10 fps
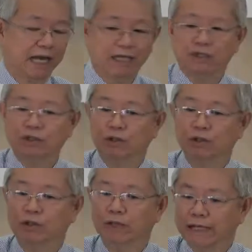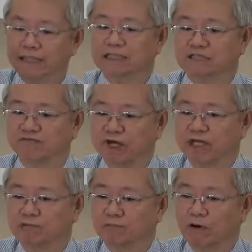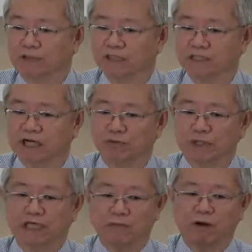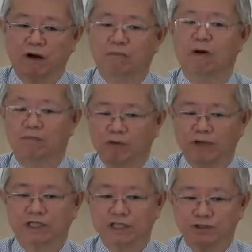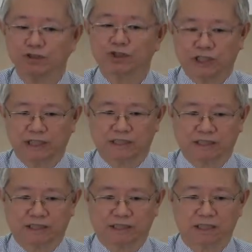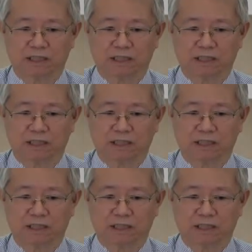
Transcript: And so it is very important that we keep on pointing to Jesus.